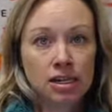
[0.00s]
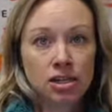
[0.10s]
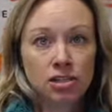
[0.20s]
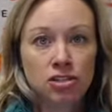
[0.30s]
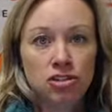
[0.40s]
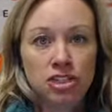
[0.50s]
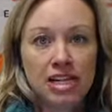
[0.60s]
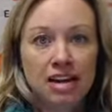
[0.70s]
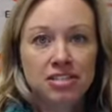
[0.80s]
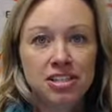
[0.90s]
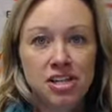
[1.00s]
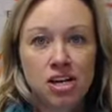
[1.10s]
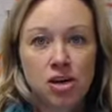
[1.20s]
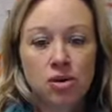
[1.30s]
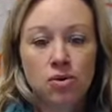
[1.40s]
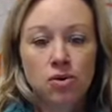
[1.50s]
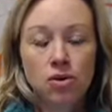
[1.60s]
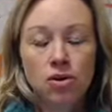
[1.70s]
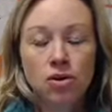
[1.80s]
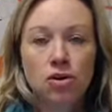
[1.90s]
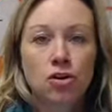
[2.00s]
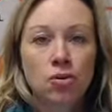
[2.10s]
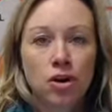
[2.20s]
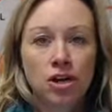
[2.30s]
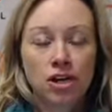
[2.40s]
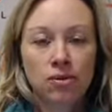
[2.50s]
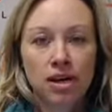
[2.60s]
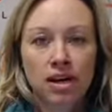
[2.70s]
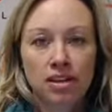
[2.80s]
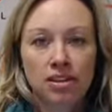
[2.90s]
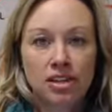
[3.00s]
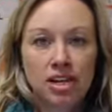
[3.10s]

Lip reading: So you just have to know who you're working with